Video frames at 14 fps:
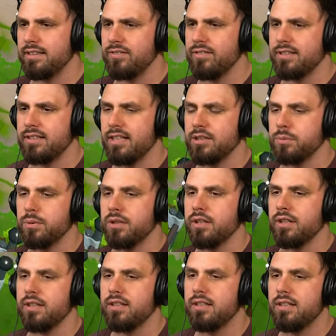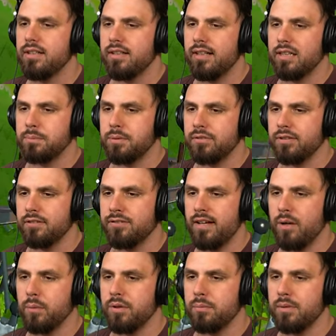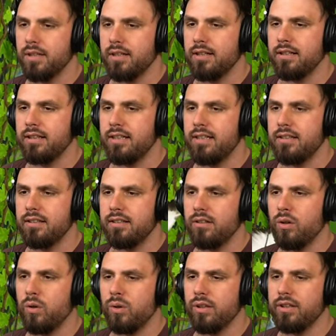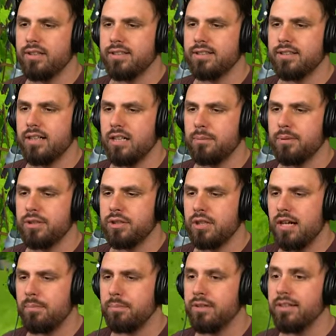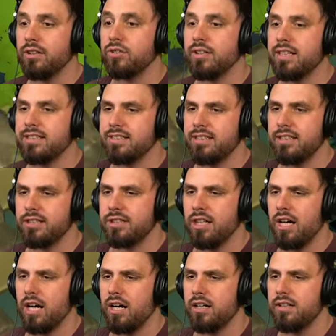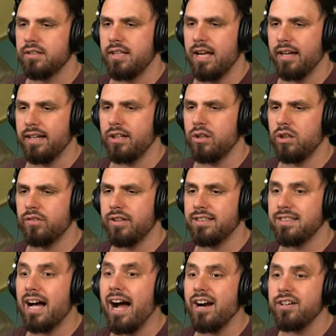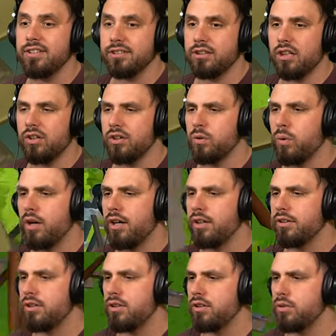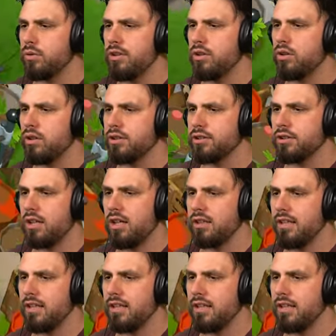leave it as we are. That's perfectly fine with me. Clean all this garbage up. Need a rusty saw. Yeah, get all of these iron saw required. Dude, you need all the saws